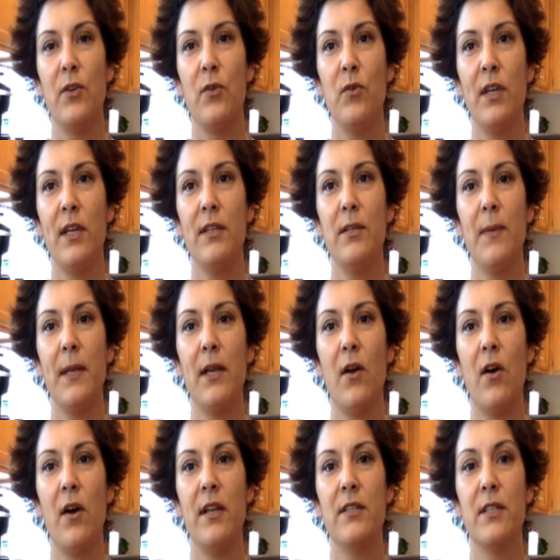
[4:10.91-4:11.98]
You need to be
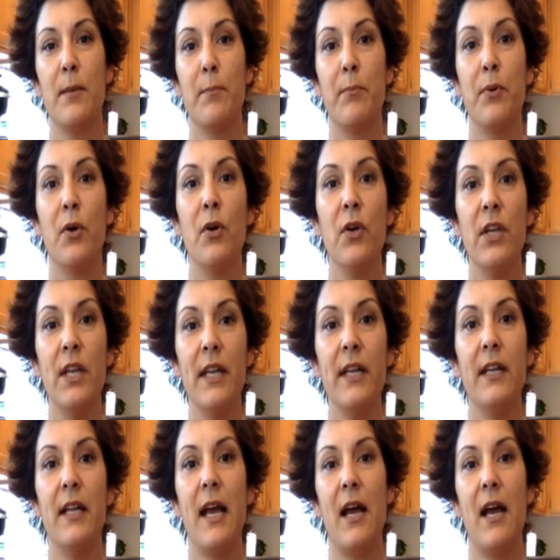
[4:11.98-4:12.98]
honest and put it